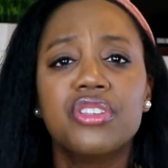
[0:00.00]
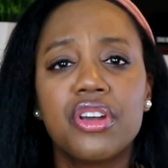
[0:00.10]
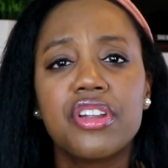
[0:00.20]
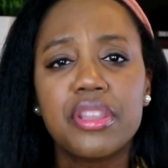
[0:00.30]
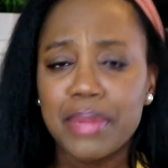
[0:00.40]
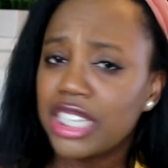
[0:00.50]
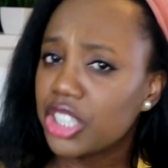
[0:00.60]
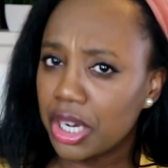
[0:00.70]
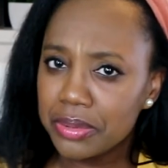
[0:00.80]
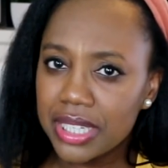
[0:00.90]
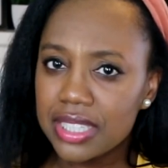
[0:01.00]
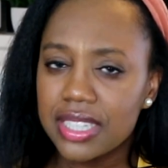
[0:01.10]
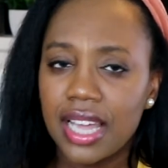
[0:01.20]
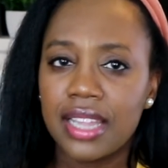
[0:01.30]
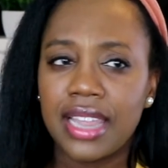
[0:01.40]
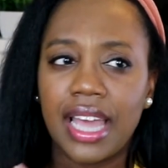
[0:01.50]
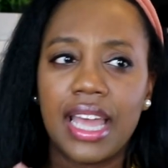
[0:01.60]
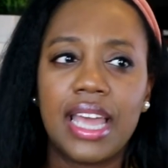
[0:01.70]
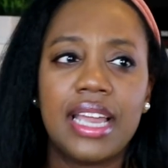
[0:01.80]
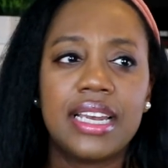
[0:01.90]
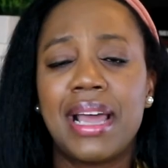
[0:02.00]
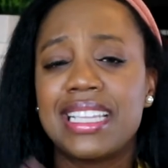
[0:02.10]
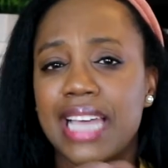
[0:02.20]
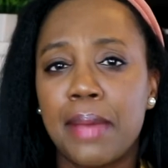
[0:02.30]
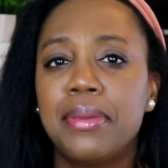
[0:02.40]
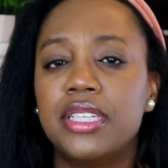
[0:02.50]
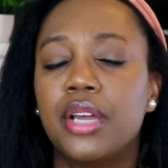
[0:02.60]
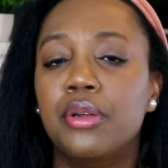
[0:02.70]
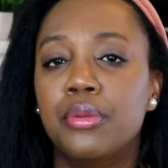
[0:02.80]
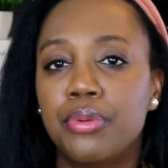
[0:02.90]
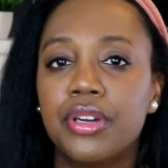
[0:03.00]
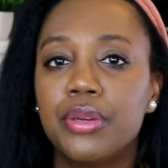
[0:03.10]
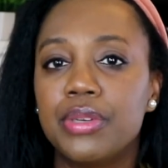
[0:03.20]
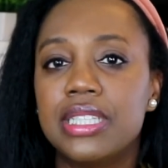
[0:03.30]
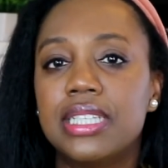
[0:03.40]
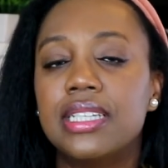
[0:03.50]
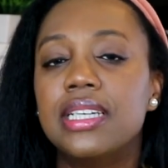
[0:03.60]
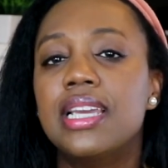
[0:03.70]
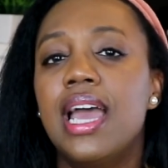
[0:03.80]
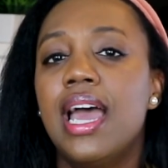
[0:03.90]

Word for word: are the major updates that has happened pretty recently